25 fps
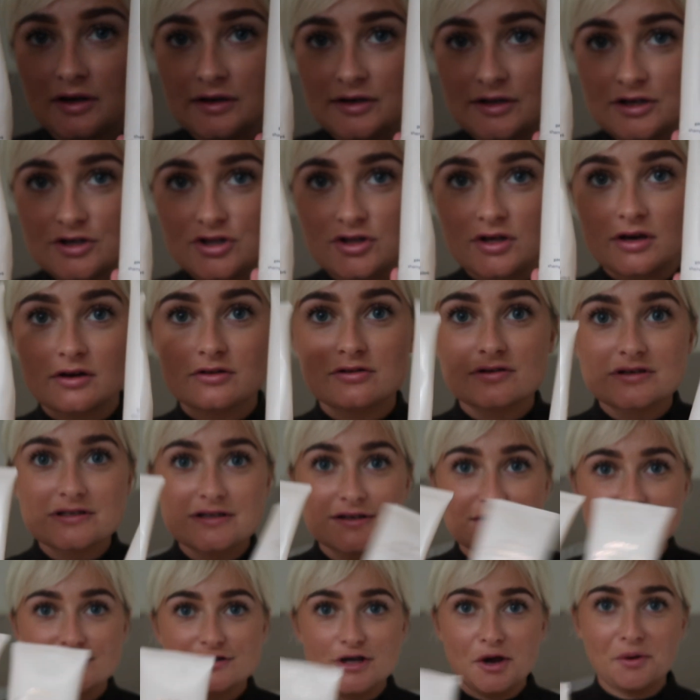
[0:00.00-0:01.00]
conditioner? It just
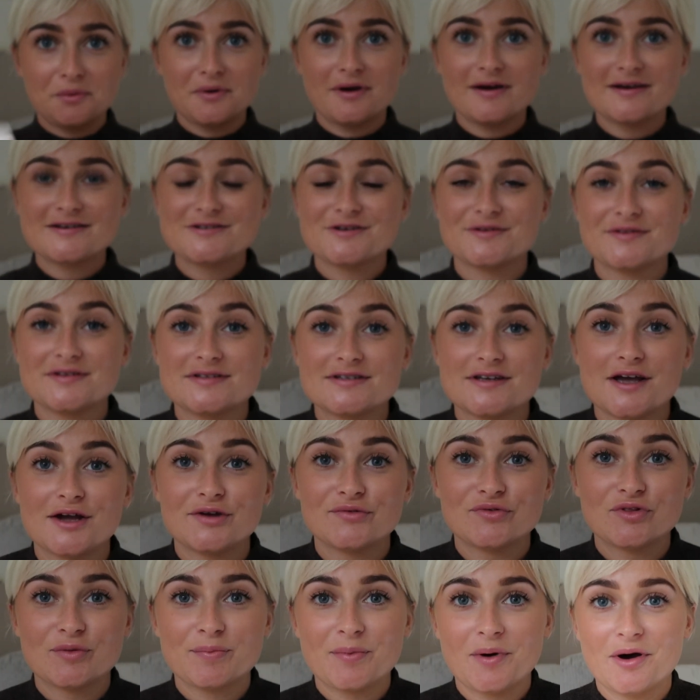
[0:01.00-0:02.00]
looks so nice on the
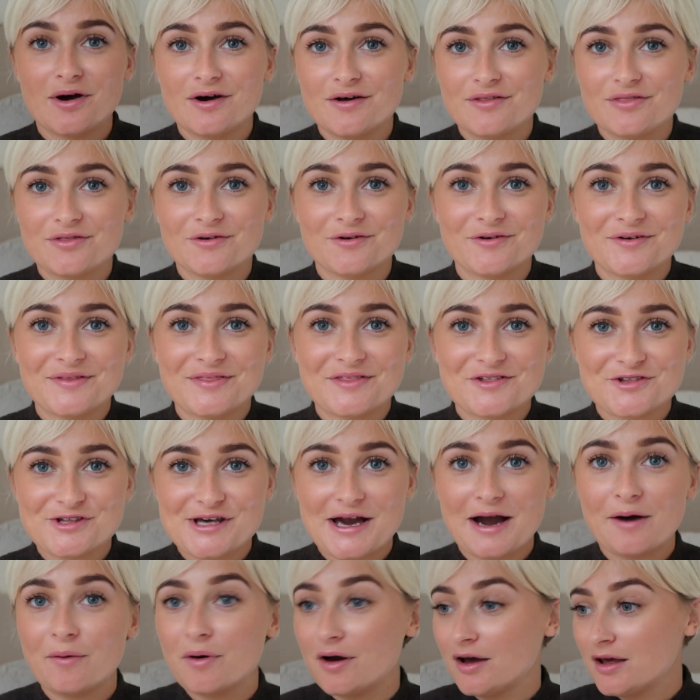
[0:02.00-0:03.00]
side of the bath or in the
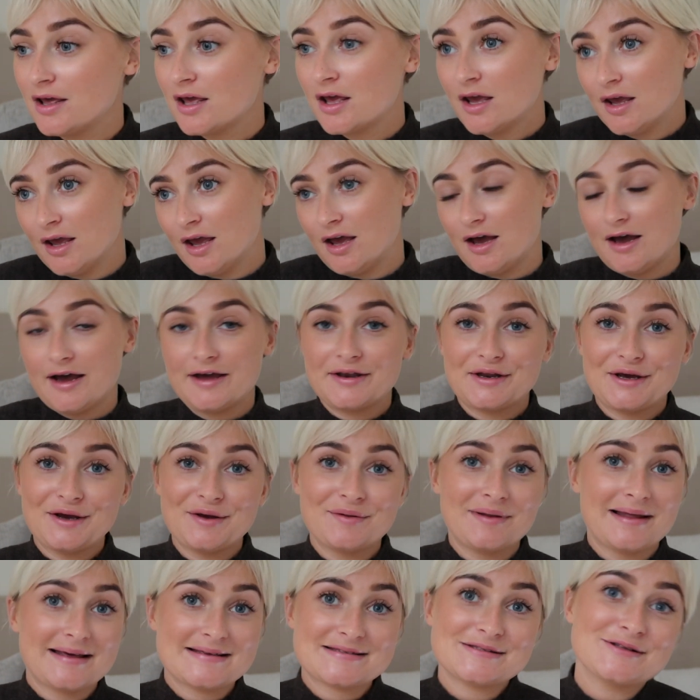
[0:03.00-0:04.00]
shower. I
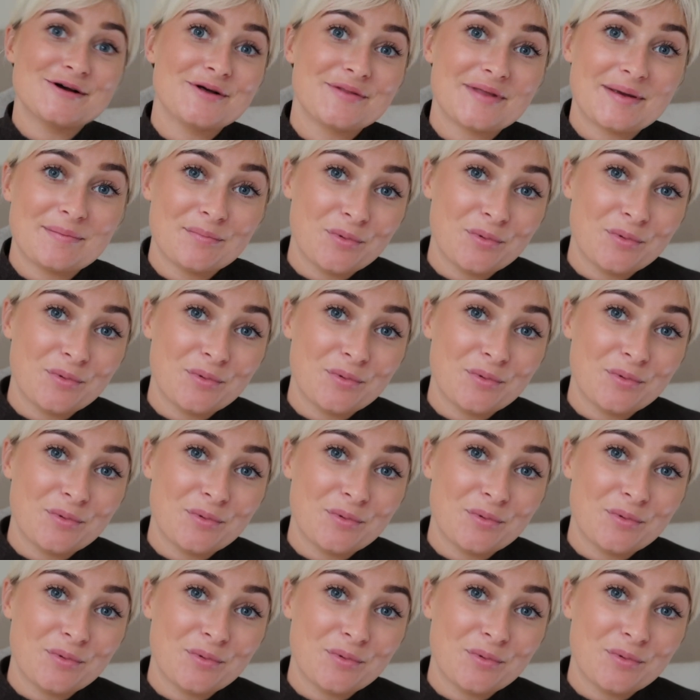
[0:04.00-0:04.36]
know that's not the